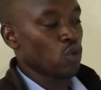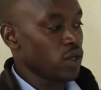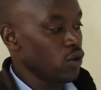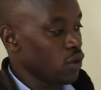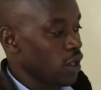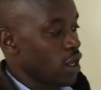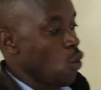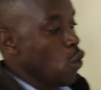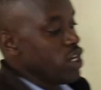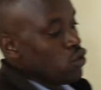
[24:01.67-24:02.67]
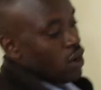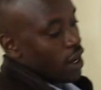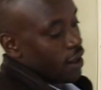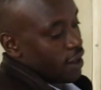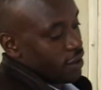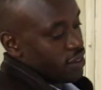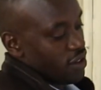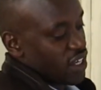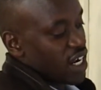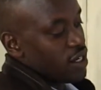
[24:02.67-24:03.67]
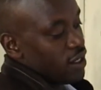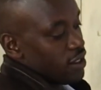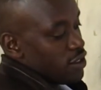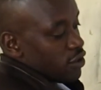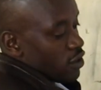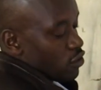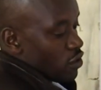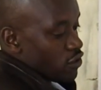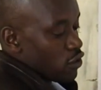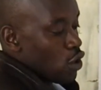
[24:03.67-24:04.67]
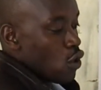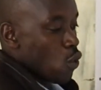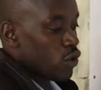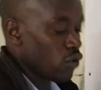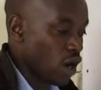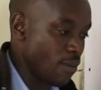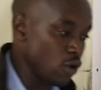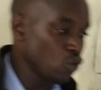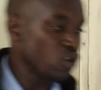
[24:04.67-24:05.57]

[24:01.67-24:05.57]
when we do things like in digital electronics, we talk about